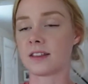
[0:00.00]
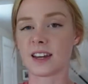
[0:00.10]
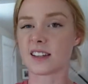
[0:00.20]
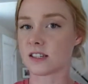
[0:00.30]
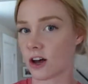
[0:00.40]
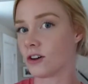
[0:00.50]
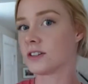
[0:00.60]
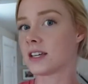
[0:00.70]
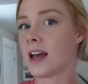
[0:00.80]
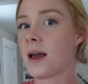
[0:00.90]
thick
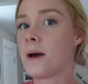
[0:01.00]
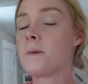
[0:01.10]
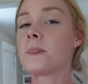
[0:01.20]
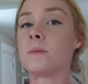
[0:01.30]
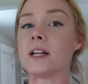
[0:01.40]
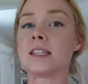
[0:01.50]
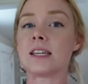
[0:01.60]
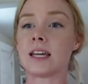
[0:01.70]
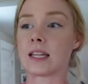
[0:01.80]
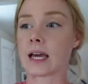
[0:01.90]
salt, but it's
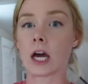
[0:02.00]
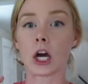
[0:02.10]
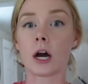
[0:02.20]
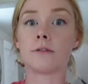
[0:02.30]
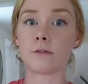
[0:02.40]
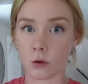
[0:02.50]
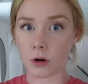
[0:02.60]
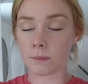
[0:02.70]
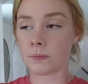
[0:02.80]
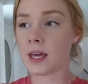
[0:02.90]
in like a gun form.